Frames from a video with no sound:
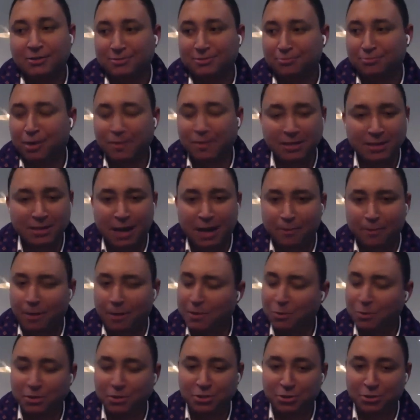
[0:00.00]
We probably, I
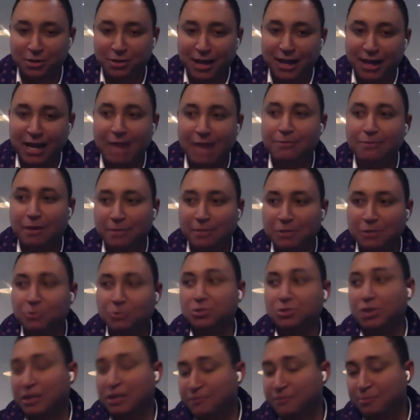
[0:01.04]
probably wouldn't do that. I probably
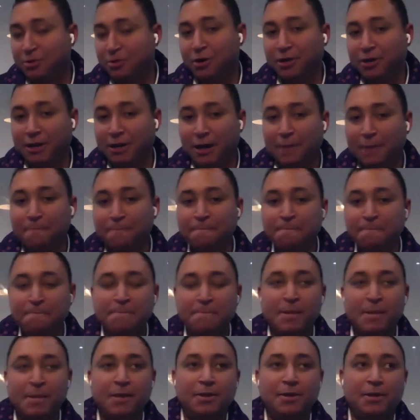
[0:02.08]
would go to the broker,
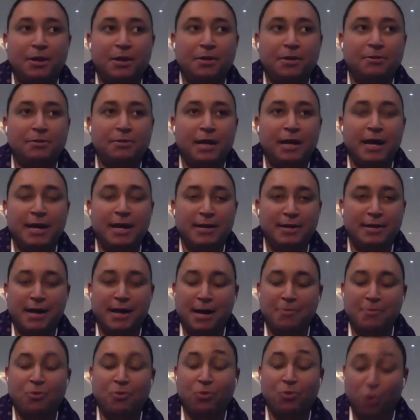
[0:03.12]
you know,
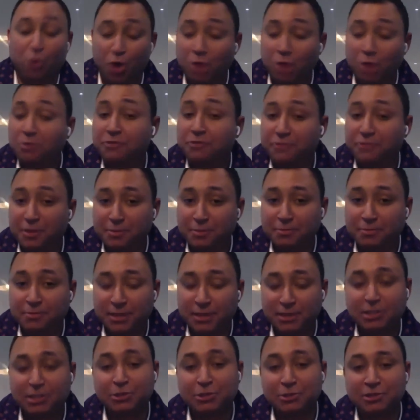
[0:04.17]
and um, work with
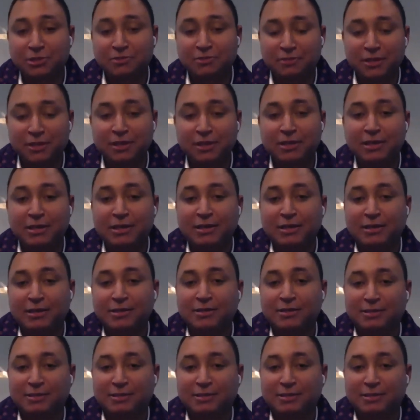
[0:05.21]
them exclusively,